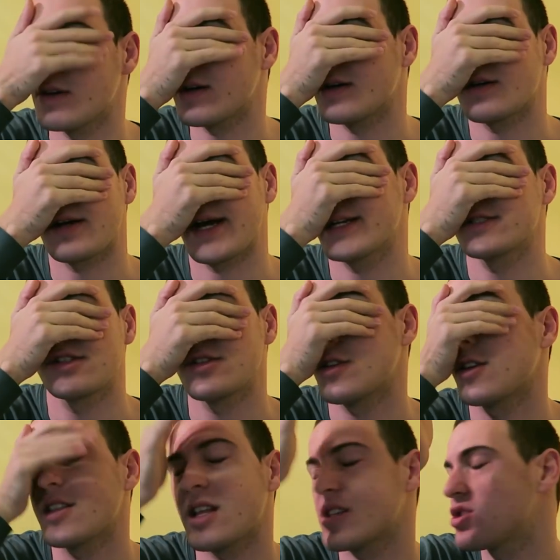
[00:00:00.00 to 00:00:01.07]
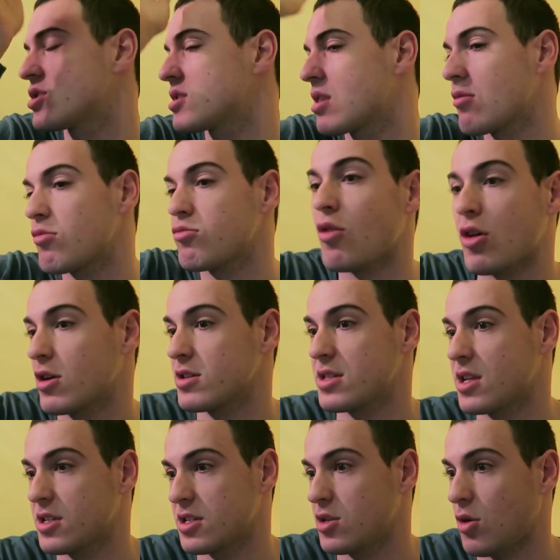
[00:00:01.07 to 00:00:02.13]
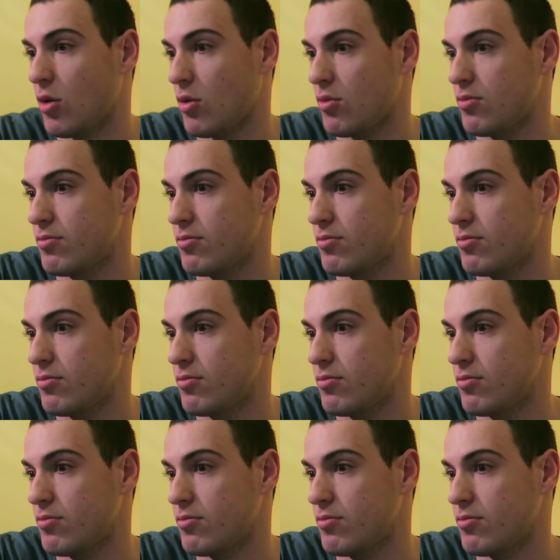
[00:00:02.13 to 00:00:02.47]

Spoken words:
Oh, I don't know. That's just the wrongest thing to do.